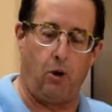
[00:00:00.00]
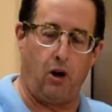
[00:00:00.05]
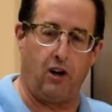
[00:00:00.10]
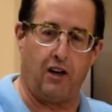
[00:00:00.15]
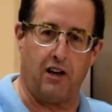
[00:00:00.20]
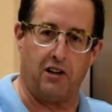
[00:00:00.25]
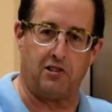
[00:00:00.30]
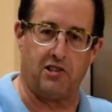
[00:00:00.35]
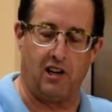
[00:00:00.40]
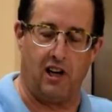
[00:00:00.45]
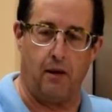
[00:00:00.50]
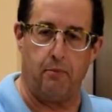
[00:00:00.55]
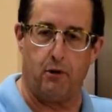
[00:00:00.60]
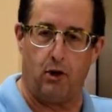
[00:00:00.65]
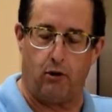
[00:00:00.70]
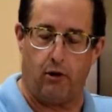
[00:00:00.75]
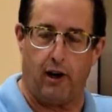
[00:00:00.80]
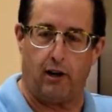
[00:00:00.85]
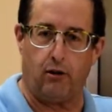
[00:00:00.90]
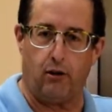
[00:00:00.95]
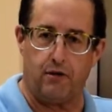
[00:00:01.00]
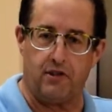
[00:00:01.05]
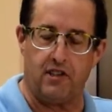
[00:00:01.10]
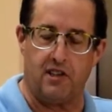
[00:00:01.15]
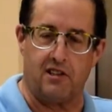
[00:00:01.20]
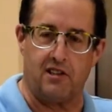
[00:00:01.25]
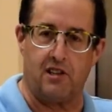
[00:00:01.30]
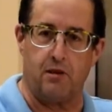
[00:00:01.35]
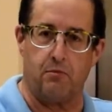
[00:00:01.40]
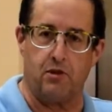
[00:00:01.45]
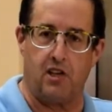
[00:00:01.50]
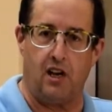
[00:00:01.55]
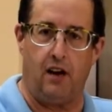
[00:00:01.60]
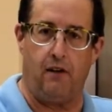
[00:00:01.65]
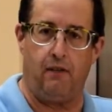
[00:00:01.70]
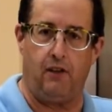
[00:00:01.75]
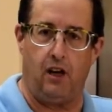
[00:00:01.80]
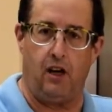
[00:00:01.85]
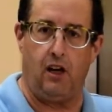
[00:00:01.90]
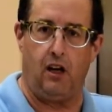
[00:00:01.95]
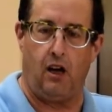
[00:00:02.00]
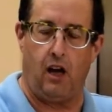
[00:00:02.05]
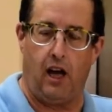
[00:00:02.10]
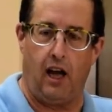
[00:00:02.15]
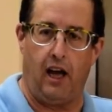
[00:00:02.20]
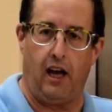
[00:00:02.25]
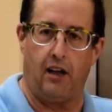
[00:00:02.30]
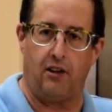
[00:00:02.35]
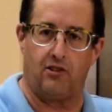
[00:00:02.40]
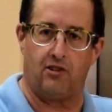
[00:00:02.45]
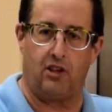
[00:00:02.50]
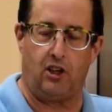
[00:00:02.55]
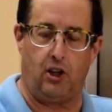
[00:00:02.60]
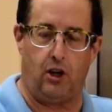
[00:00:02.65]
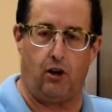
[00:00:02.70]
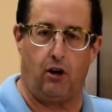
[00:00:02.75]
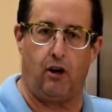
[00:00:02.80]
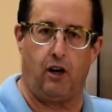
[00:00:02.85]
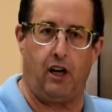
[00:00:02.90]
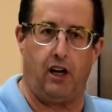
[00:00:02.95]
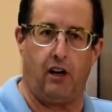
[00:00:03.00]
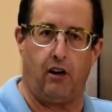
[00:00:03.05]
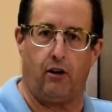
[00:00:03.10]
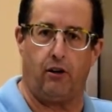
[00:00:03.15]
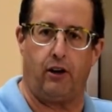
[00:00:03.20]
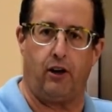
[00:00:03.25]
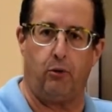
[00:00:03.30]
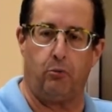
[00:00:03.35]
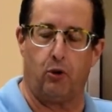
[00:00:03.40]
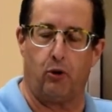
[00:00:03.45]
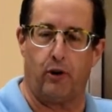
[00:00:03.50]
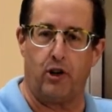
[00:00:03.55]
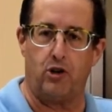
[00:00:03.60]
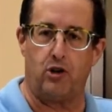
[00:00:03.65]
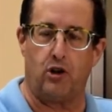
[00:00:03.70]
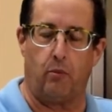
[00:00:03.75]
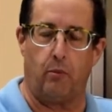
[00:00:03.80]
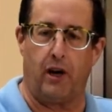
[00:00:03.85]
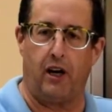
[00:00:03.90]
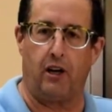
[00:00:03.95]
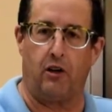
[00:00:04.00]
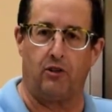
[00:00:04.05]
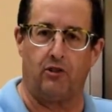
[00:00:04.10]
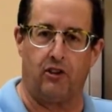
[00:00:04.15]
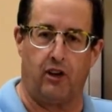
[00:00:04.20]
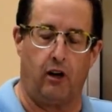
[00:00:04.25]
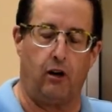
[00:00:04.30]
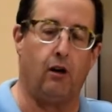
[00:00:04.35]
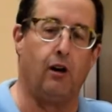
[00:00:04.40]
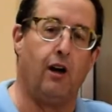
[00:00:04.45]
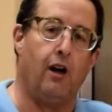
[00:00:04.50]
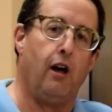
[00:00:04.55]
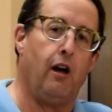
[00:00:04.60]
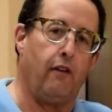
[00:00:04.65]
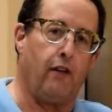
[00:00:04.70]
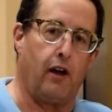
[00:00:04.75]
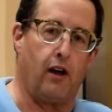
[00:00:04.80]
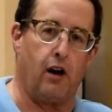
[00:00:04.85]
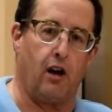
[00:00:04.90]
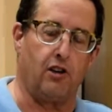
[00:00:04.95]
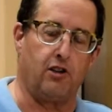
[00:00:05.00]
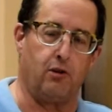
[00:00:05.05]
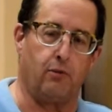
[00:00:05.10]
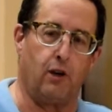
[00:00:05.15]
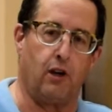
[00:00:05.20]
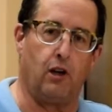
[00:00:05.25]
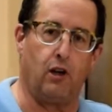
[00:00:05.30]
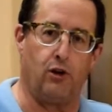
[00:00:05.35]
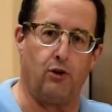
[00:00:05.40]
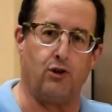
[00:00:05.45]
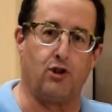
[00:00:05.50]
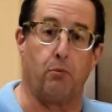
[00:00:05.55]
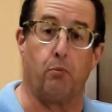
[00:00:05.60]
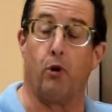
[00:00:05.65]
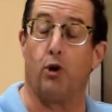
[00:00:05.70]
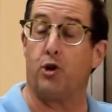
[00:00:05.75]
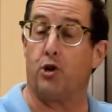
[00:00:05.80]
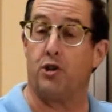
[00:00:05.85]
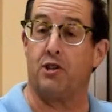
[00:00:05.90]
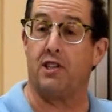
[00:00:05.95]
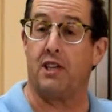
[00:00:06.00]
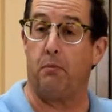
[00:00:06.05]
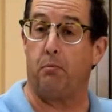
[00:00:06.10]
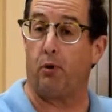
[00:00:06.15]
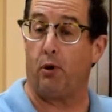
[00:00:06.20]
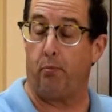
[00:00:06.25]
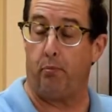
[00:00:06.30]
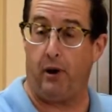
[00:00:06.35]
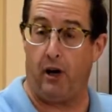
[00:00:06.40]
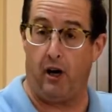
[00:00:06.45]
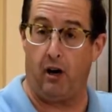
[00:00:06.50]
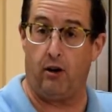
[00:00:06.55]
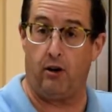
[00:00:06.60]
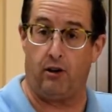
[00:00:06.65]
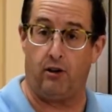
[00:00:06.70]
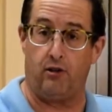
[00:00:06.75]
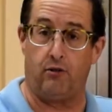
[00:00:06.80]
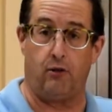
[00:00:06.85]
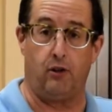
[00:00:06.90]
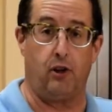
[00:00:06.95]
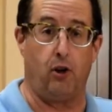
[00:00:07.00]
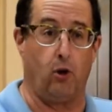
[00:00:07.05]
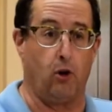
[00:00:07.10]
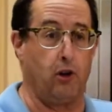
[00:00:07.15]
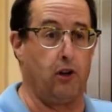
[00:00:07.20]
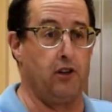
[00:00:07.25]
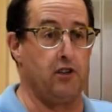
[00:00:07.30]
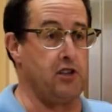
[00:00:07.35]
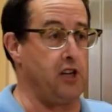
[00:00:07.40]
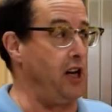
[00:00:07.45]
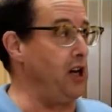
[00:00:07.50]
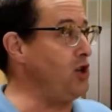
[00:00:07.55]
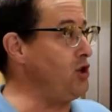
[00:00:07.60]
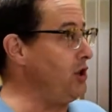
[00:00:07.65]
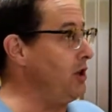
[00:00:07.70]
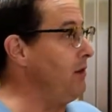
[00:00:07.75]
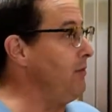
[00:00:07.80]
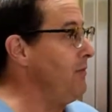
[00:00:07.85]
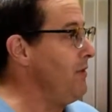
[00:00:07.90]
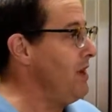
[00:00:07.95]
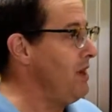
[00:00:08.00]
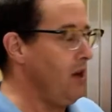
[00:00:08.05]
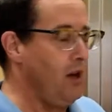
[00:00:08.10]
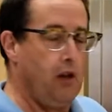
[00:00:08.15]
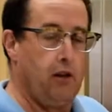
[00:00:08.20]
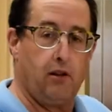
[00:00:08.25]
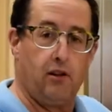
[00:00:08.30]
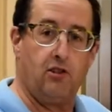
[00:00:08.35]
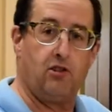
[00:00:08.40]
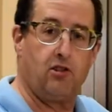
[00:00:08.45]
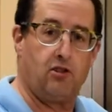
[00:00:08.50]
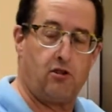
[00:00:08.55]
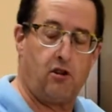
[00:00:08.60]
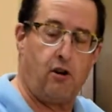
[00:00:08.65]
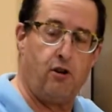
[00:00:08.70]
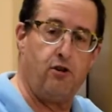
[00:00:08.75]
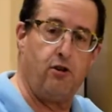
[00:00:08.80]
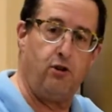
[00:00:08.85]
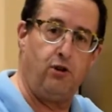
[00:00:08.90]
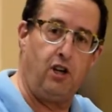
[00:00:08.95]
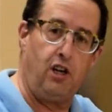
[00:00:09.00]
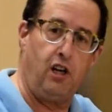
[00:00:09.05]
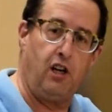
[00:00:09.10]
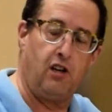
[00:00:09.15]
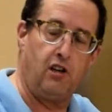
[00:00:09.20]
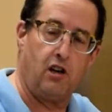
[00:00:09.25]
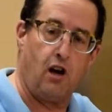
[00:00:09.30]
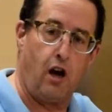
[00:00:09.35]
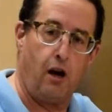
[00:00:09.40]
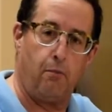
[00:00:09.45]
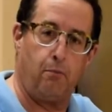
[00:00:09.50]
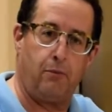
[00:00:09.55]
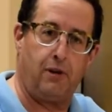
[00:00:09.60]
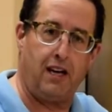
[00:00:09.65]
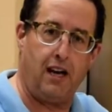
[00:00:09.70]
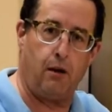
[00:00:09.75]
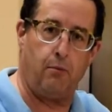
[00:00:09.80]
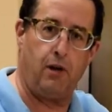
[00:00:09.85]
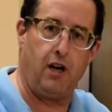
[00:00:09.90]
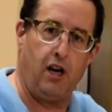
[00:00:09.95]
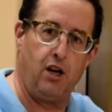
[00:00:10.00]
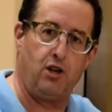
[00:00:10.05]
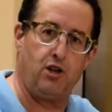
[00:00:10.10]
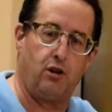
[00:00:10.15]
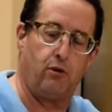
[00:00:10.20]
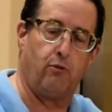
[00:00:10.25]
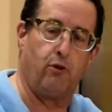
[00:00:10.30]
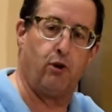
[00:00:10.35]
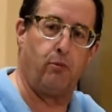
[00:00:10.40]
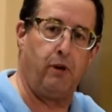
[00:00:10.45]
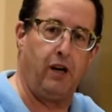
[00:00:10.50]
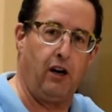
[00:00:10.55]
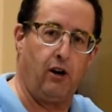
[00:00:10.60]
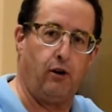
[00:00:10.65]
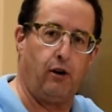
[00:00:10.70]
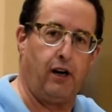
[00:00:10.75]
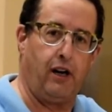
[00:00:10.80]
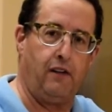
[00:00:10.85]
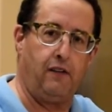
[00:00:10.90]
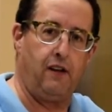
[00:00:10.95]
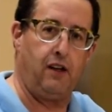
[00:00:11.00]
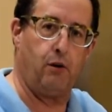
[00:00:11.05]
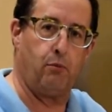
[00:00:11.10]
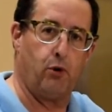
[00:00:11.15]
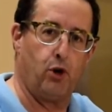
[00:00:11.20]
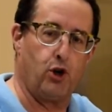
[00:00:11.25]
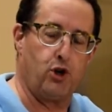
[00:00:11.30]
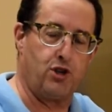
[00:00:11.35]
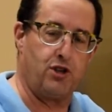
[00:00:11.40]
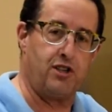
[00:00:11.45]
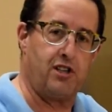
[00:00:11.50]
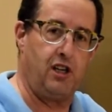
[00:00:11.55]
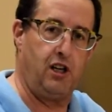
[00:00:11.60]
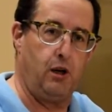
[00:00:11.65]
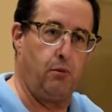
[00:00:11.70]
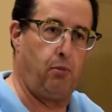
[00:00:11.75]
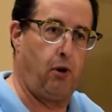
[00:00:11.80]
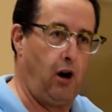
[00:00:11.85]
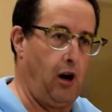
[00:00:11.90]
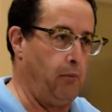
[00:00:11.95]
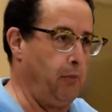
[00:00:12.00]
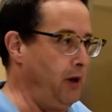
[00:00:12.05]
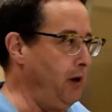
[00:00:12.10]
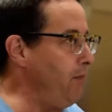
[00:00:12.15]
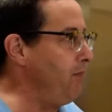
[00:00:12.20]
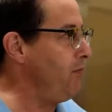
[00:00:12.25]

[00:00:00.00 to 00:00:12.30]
Hutsell, I'm the Director of System Safety and Security here at Yuma Regional Medical Center. That also includes emergency preparedness for the organization. This is our new decontamination room here in the emergency department.